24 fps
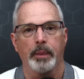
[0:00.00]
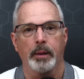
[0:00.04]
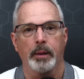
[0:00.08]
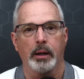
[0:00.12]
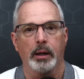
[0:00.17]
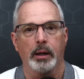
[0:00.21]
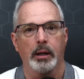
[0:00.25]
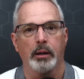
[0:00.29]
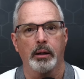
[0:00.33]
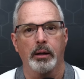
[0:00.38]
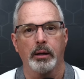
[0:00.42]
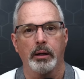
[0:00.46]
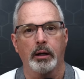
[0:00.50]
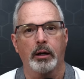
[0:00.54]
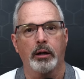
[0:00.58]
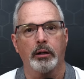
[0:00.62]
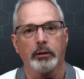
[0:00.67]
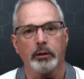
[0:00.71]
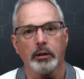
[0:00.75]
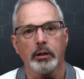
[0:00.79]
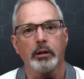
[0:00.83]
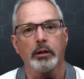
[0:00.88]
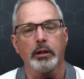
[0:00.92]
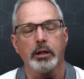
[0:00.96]
And it
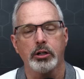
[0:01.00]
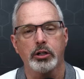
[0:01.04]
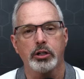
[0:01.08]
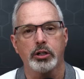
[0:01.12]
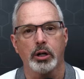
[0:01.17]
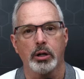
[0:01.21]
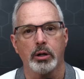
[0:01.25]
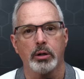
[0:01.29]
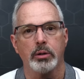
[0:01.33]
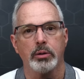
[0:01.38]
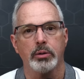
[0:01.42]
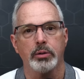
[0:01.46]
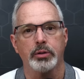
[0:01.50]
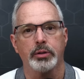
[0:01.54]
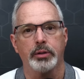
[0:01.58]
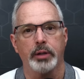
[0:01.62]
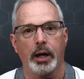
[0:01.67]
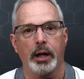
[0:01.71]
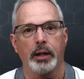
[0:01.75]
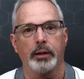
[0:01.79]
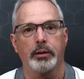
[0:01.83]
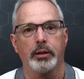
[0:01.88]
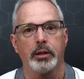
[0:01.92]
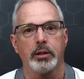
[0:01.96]
clearly shows
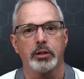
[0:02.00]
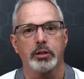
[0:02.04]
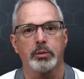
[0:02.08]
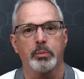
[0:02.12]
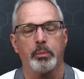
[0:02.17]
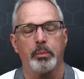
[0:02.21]
that this